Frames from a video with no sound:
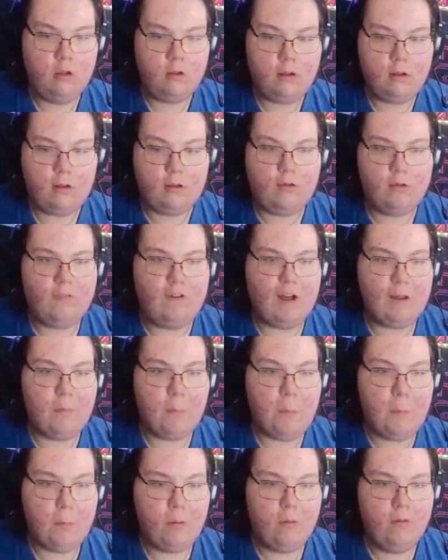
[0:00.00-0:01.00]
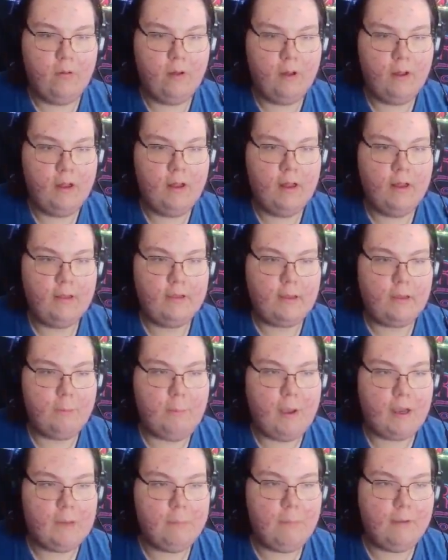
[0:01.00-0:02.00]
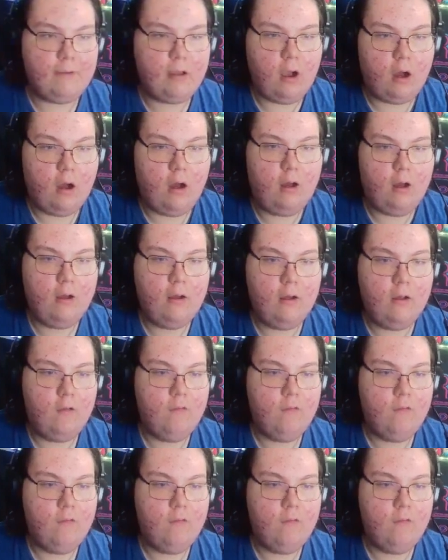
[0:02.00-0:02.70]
So let's go find more people. Get back in my car.